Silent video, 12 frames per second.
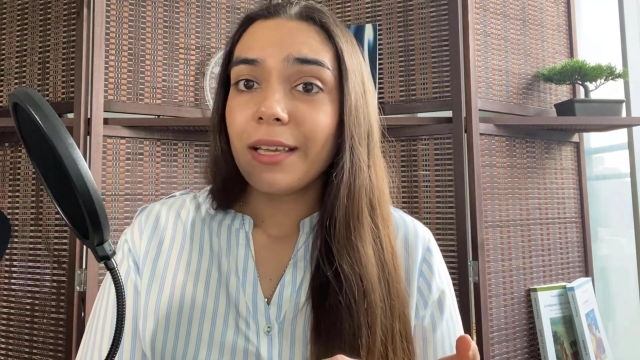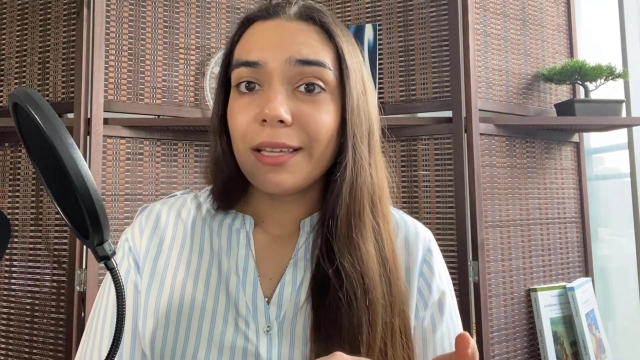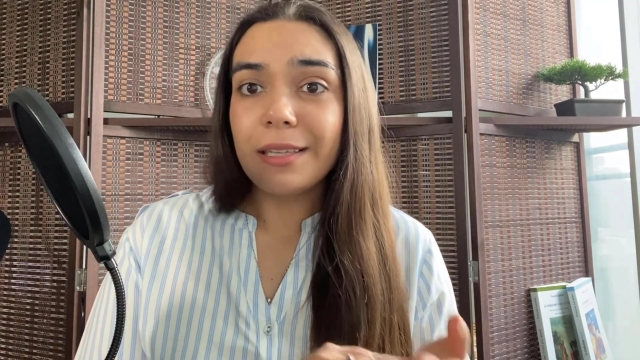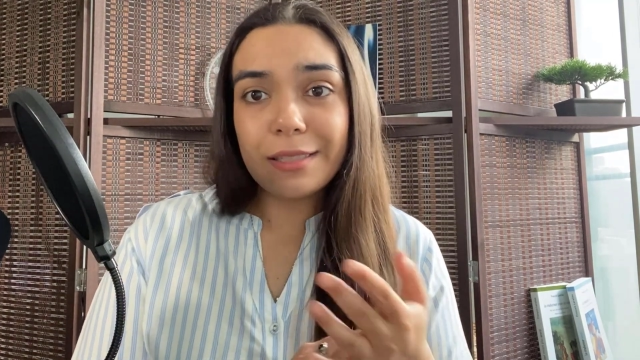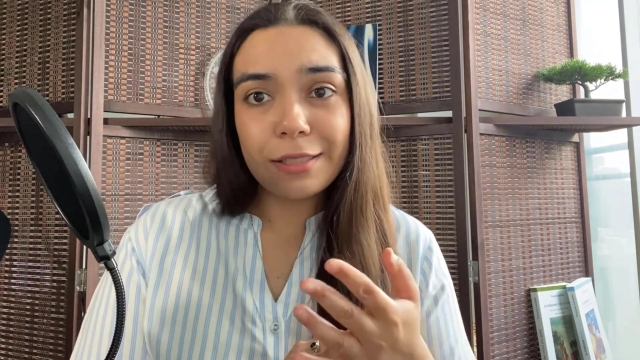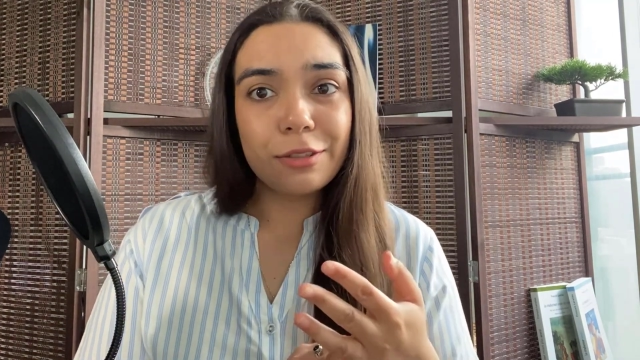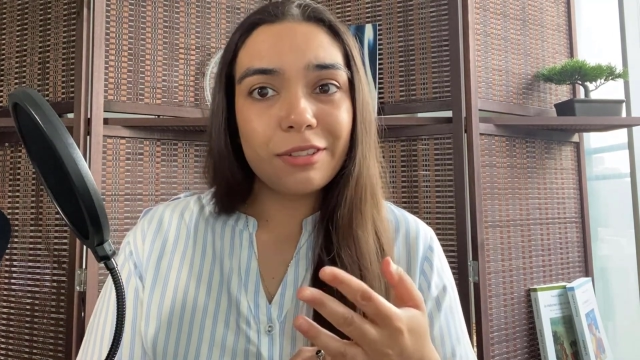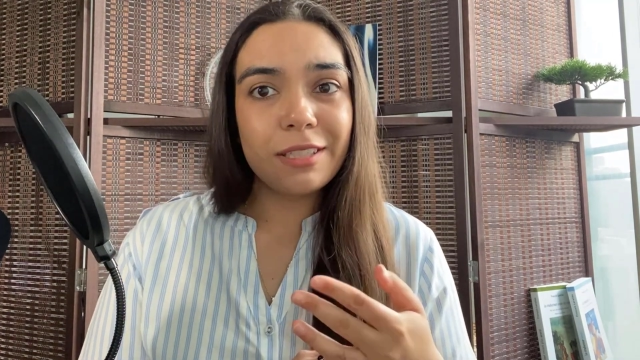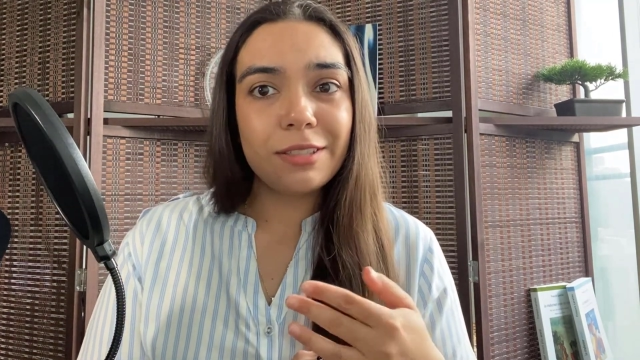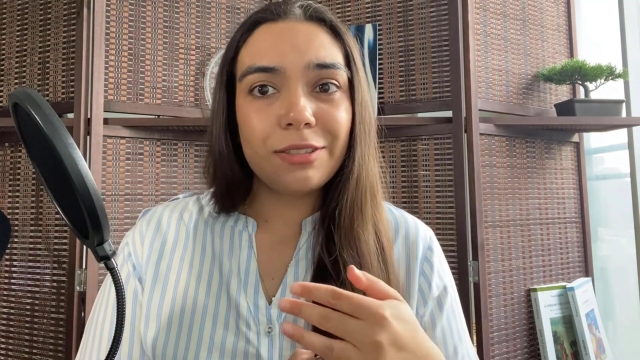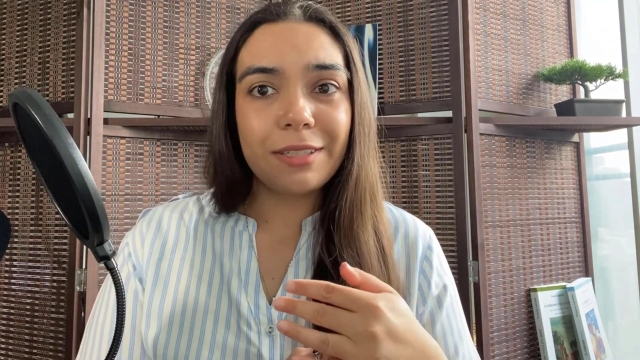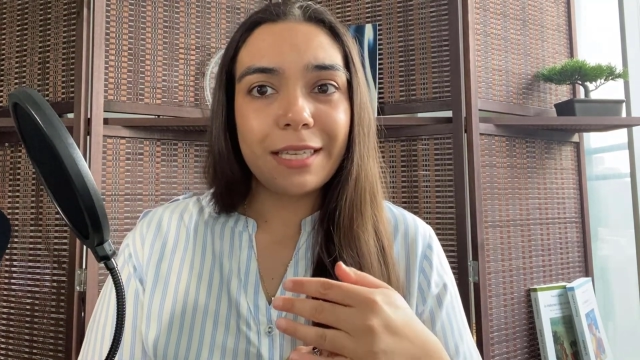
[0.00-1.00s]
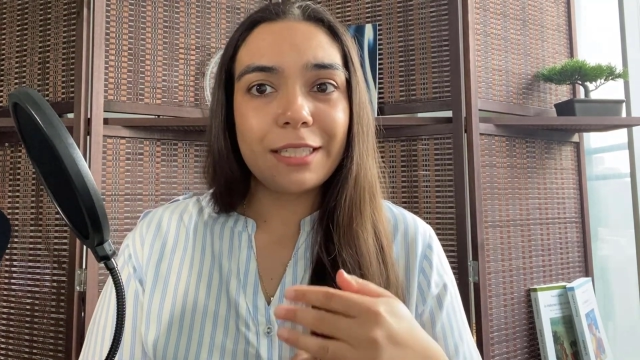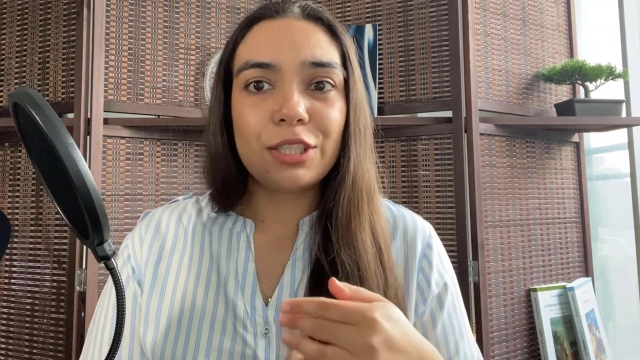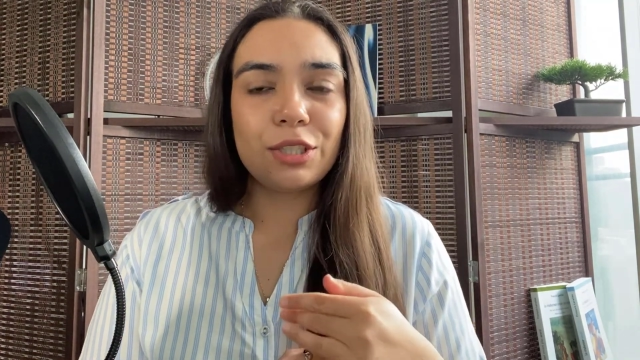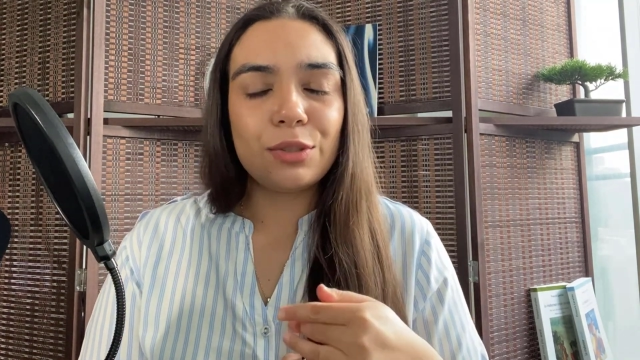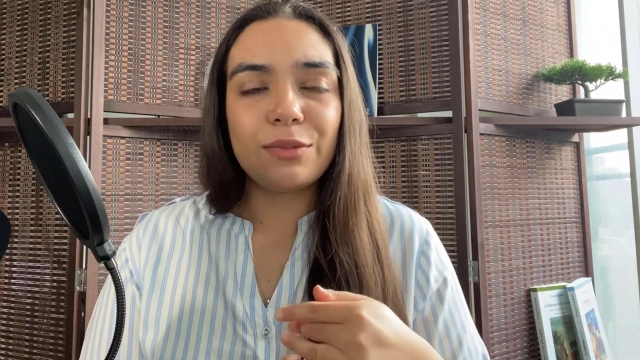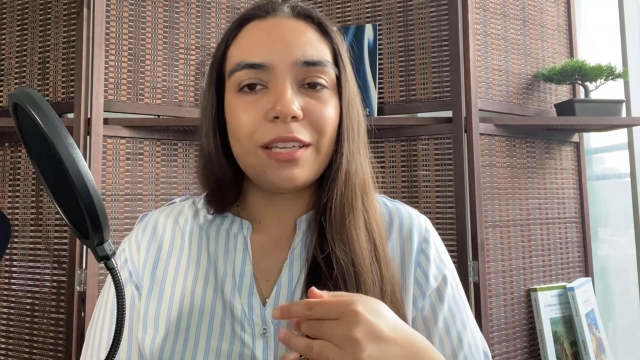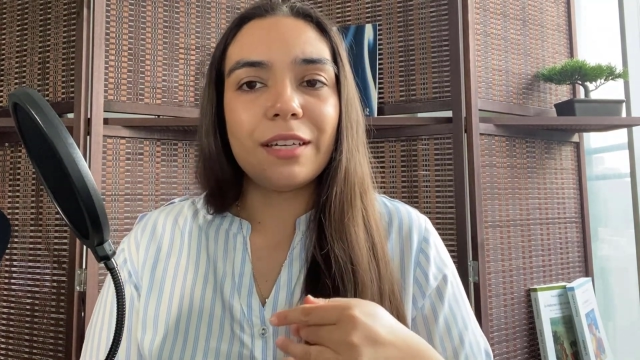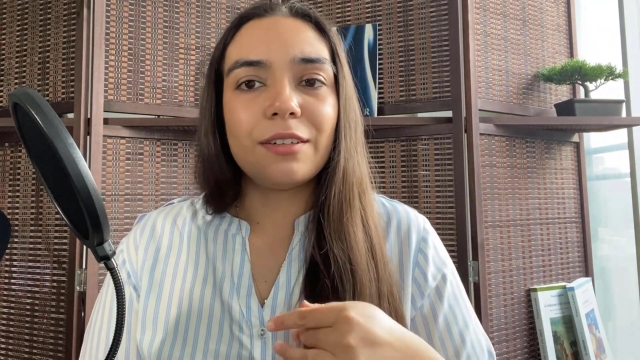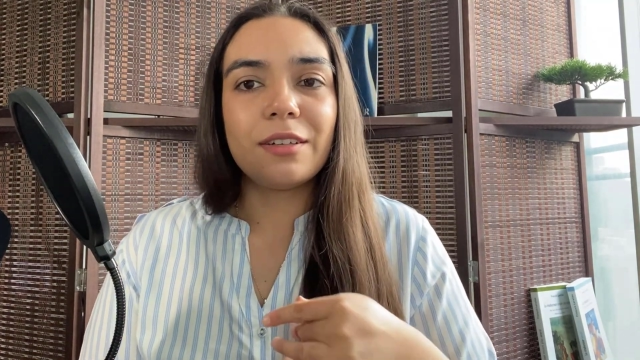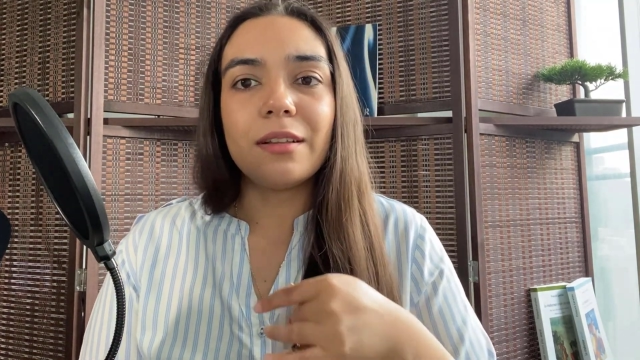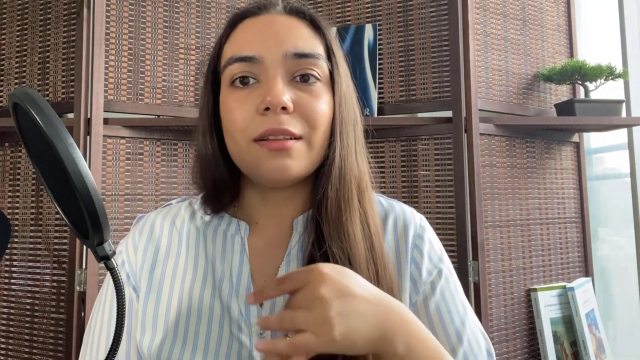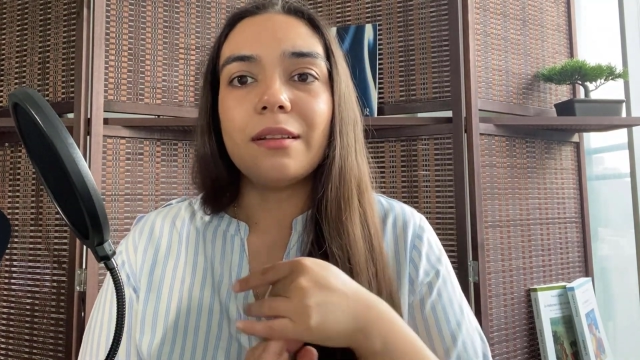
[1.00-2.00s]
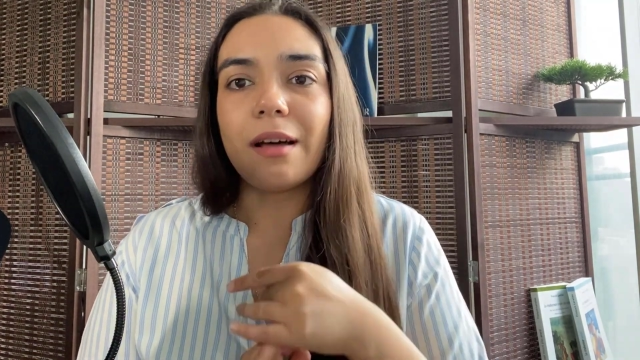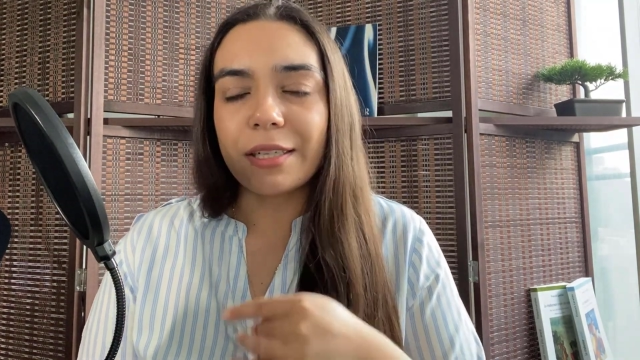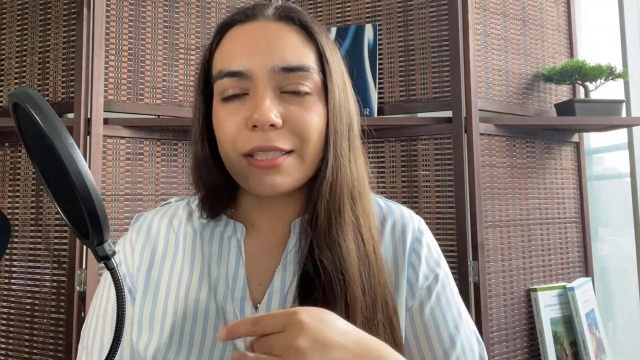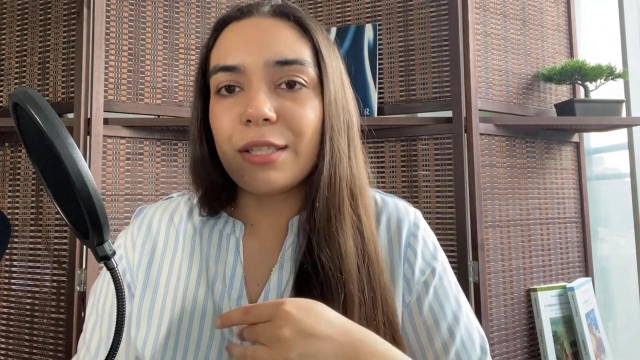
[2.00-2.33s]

is going to get you there a lot